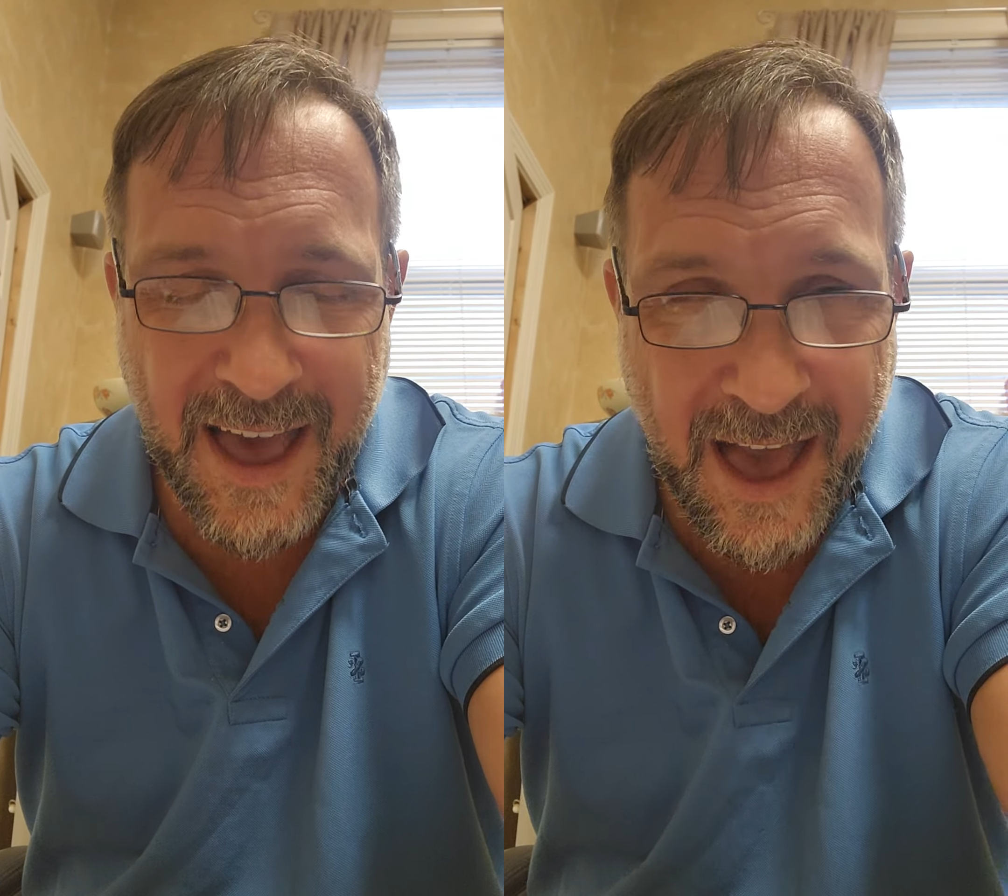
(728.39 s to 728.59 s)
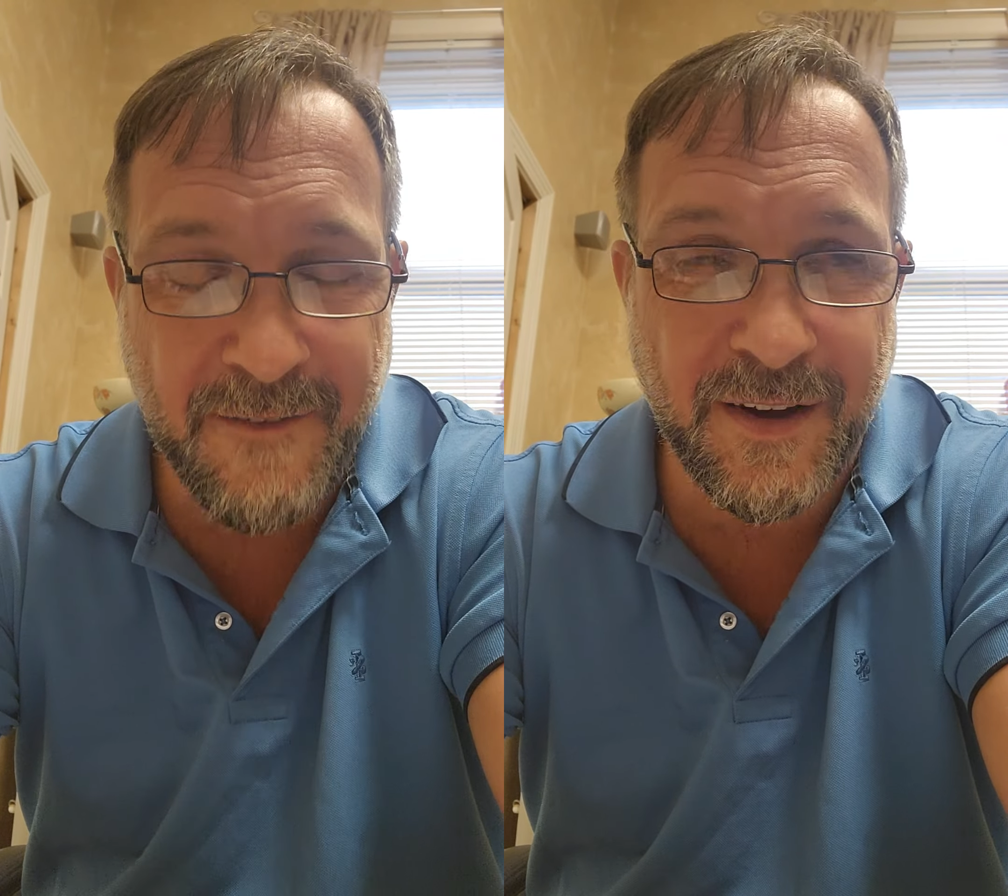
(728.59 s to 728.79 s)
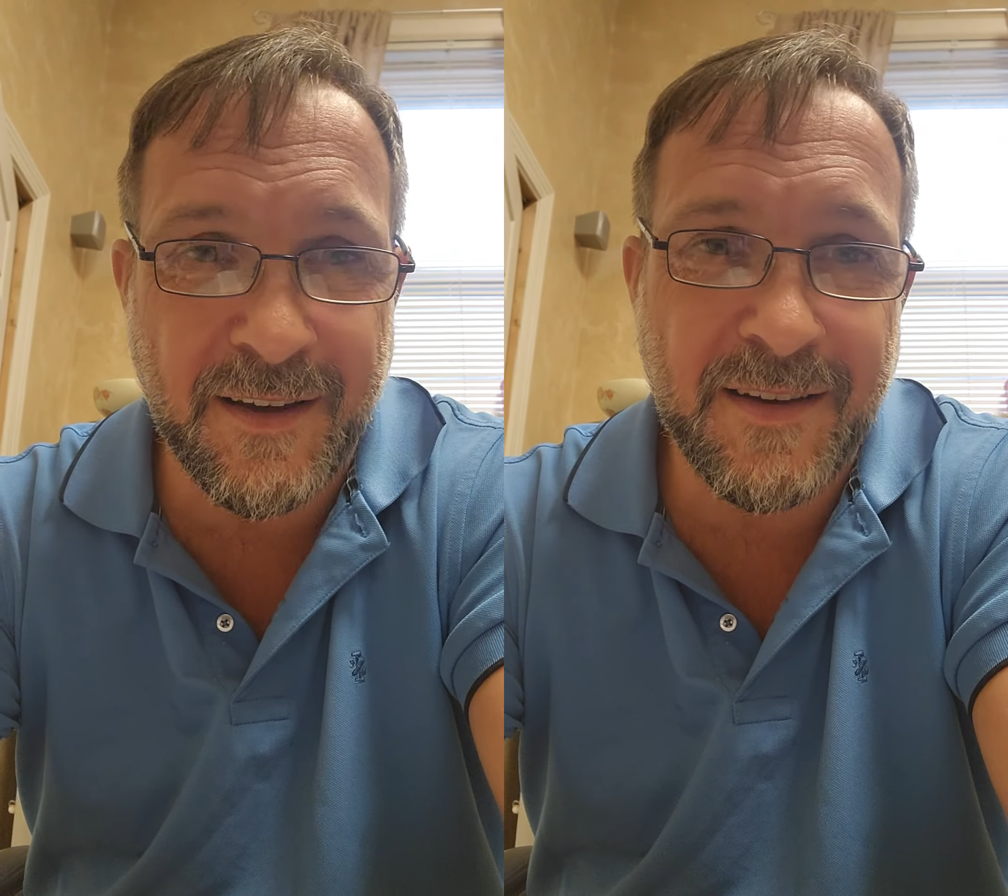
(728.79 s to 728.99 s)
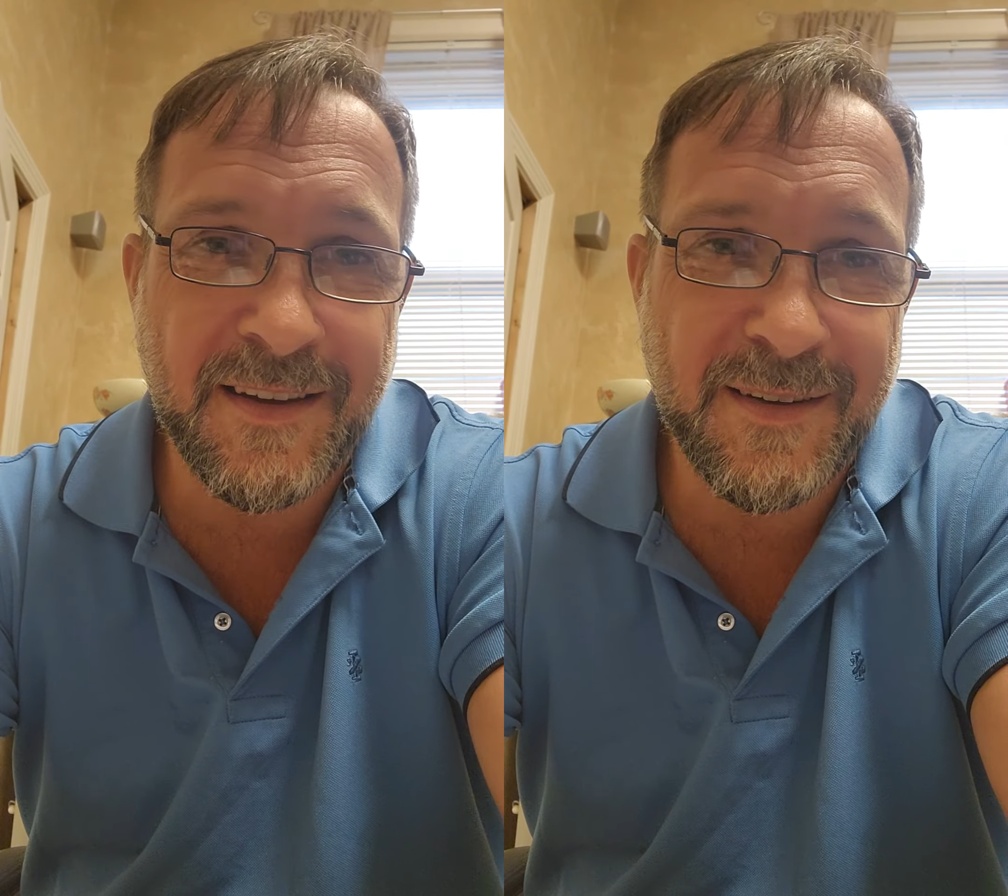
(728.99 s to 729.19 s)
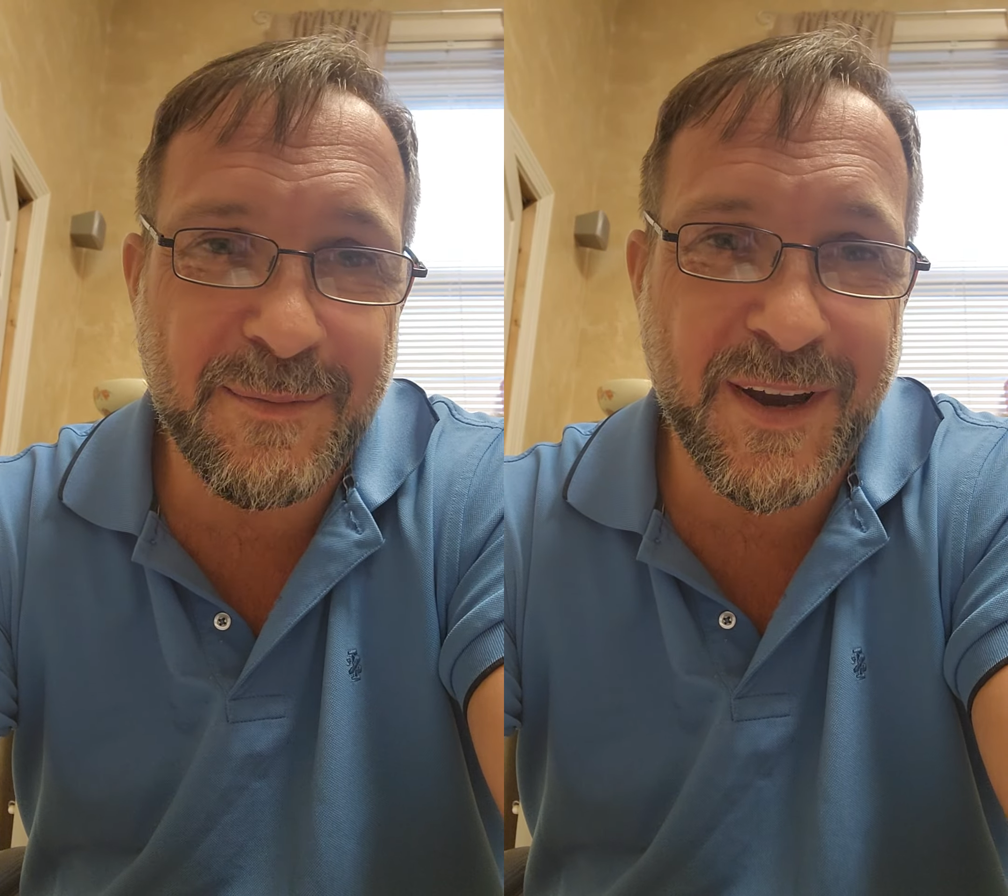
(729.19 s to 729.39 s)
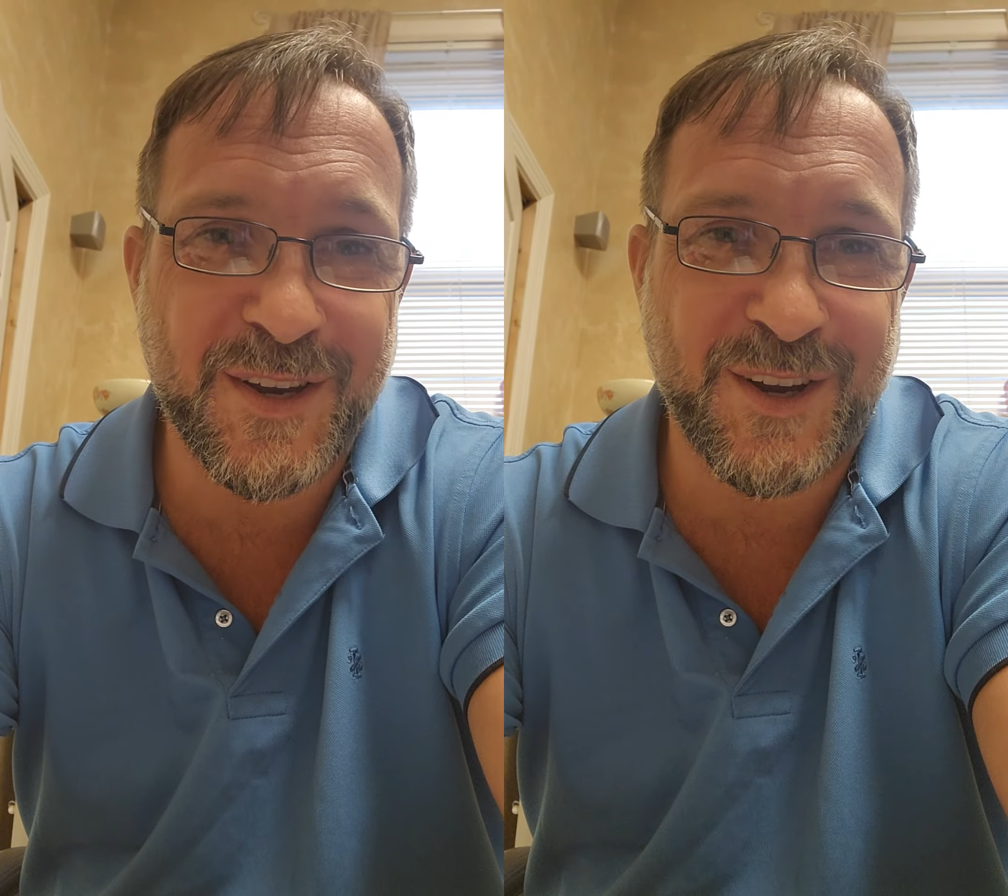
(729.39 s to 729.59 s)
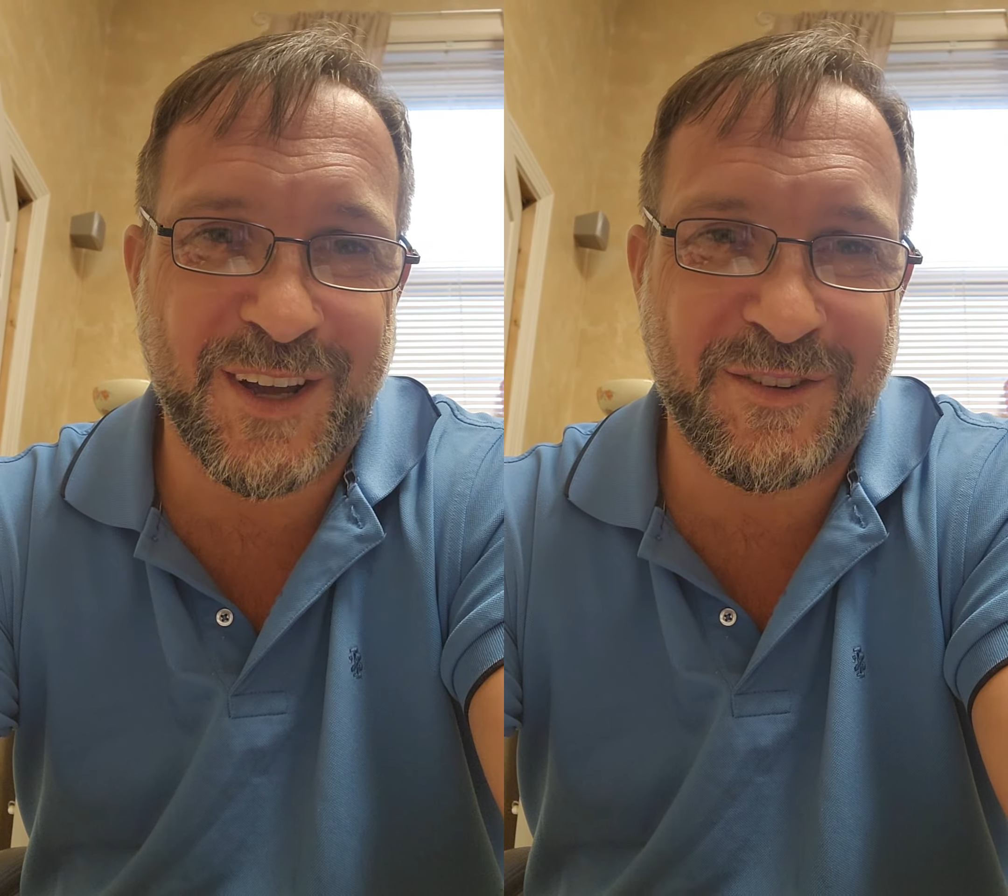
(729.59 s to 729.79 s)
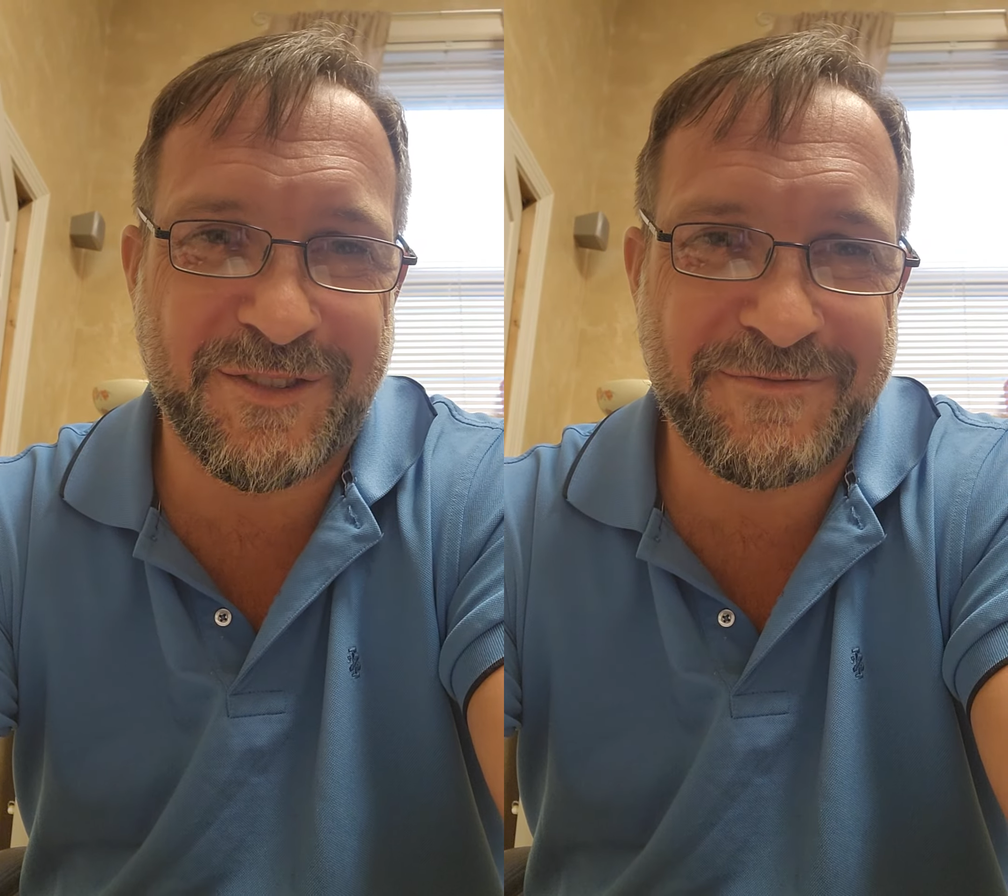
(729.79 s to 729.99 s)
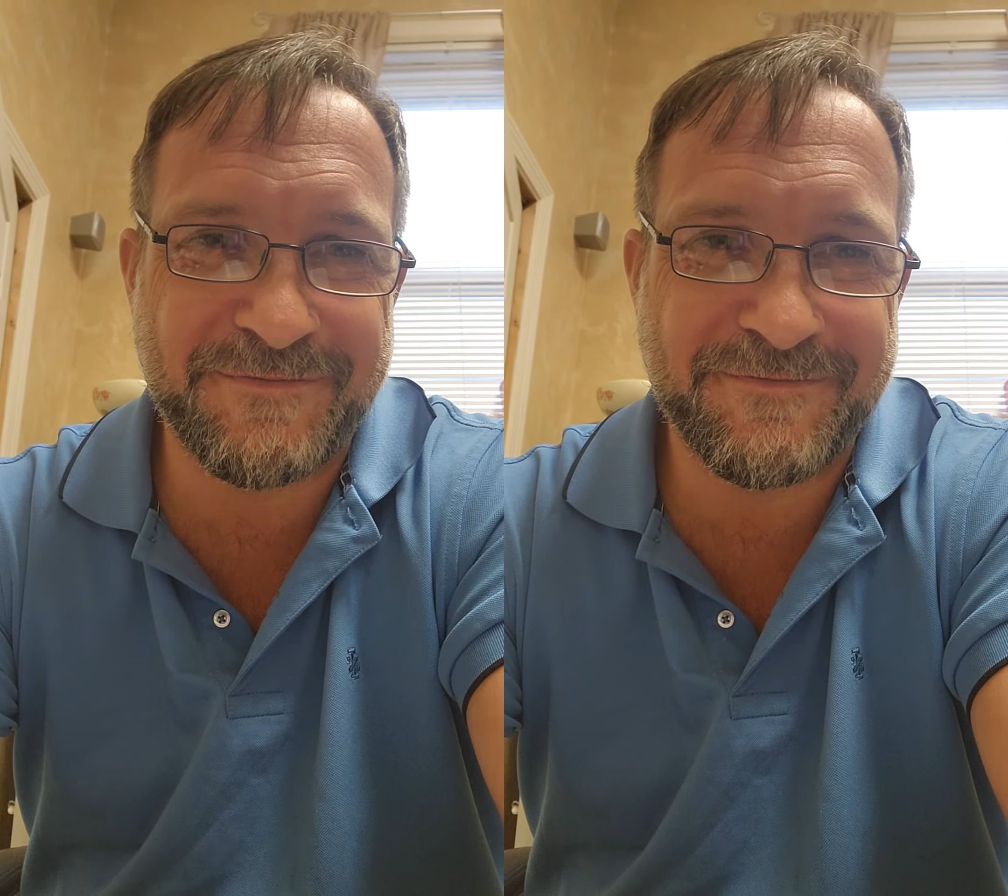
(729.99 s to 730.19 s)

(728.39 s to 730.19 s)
ever make in your life